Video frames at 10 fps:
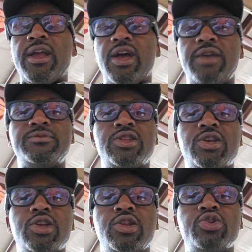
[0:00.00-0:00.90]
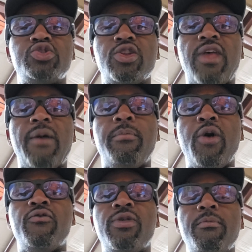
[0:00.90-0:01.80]
I came to the conclusion that
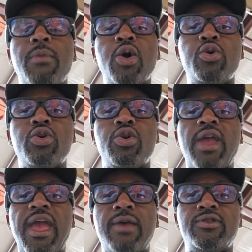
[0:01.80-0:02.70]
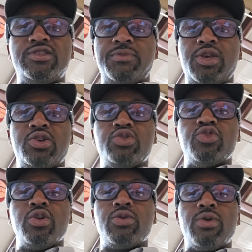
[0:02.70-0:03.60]
both the motor and the speed
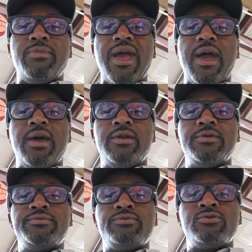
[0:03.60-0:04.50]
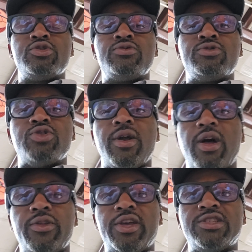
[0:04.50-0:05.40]
controller were bad. So I
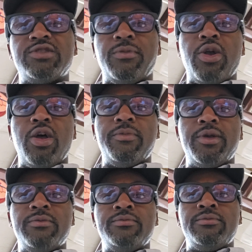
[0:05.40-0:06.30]
call the customer up